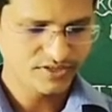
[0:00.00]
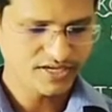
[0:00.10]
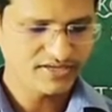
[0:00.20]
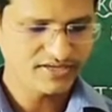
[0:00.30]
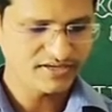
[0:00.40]

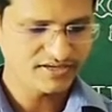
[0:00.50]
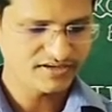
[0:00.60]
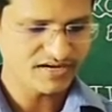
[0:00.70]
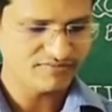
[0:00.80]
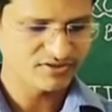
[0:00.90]
Okay,
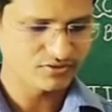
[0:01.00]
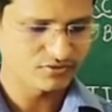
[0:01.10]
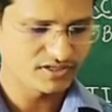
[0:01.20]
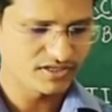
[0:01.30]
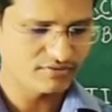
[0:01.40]
here graph is
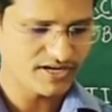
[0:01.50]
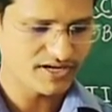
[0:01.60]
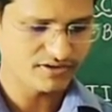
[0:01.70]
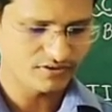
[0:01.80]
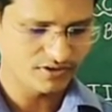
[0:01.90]
not
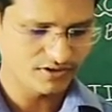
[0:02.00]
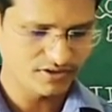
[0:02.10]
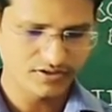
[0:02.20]
required, or